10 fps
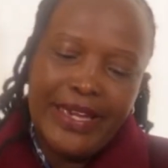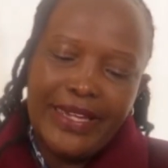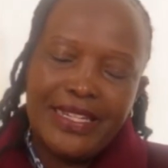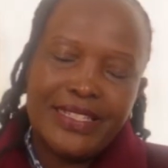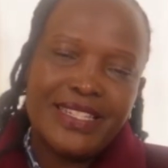
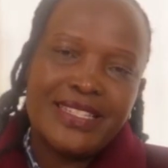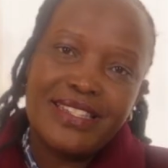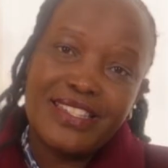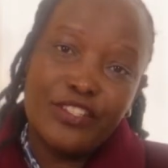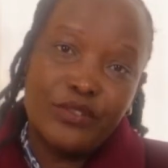And just
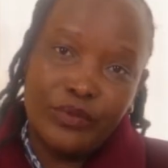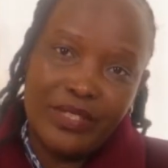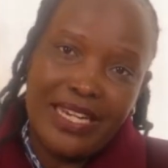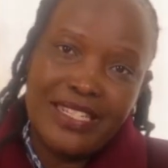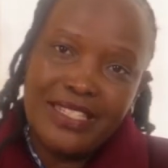as I do
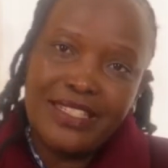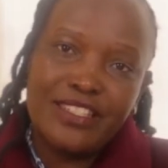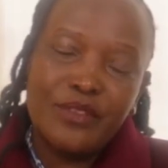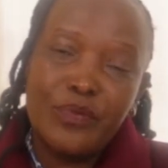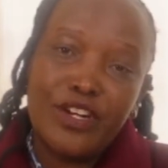that,
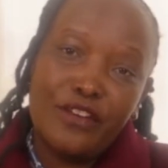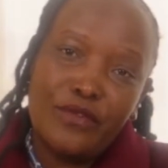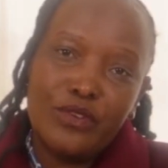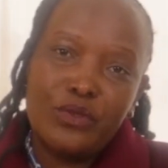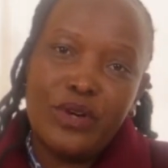it's important
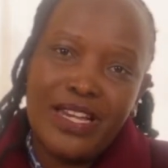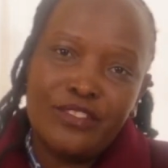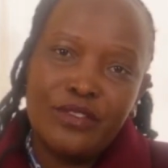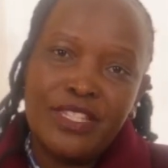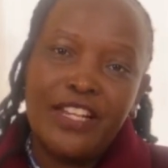for you to
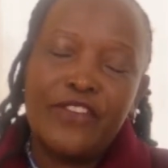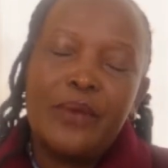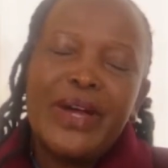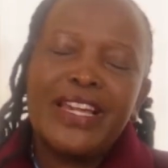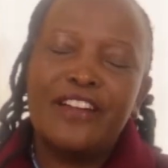ask yourself,
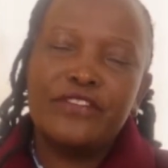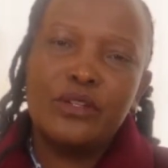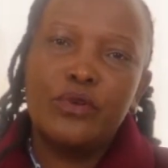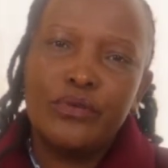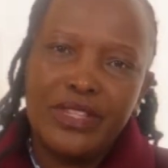am I
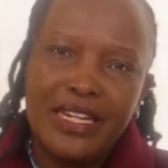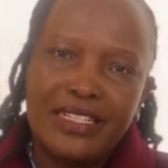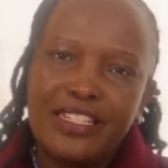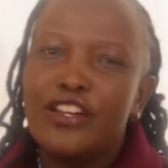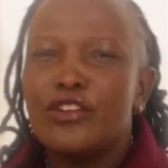comfortable with
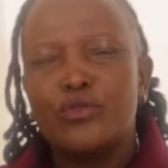that?